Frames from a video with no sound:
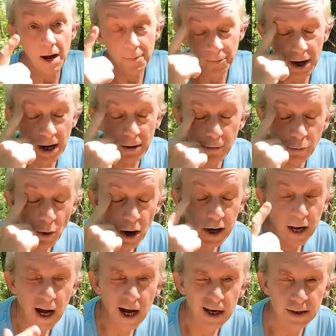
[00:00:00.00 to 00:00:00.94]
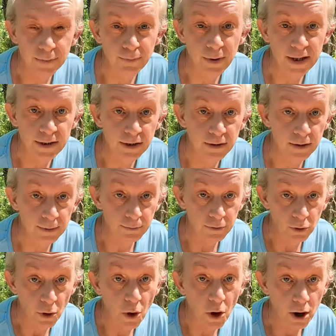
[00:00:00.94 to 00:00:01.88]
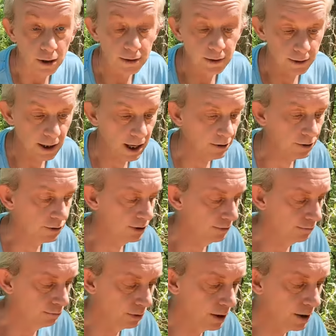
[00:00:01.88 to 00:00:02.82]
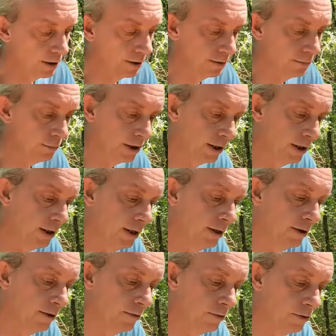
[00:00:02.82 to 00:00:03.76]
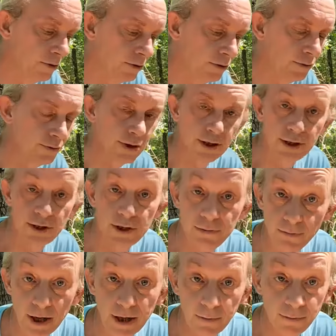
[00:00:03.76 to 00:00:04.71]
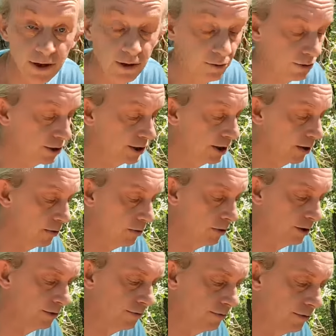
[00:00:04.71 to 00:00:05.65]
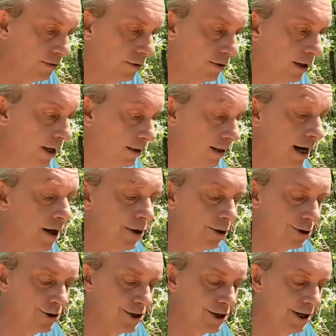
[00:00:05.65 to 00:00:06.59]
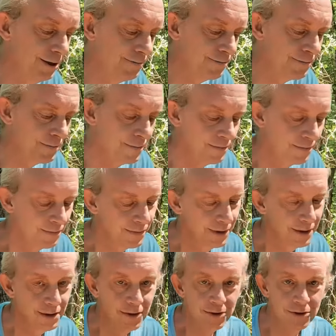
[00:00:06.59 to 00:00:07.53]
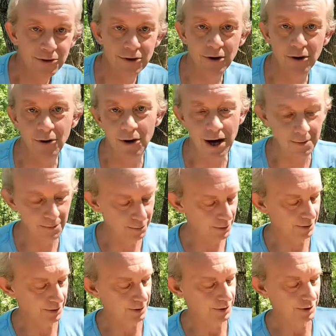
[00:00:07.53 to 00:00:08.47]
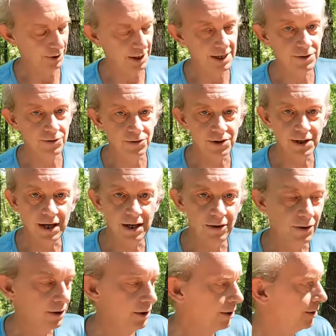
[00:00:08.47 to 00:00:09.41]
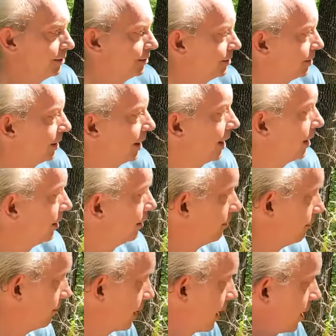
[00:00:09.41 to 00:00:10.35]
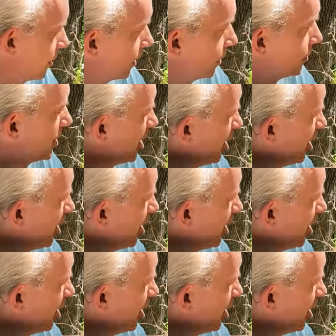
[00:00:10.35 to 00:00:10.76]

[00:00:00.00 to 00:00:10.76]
My right eye is basically gone. The doctors had blinded me, making me use steroids for an allergy. So I put this laser sight on it, and that has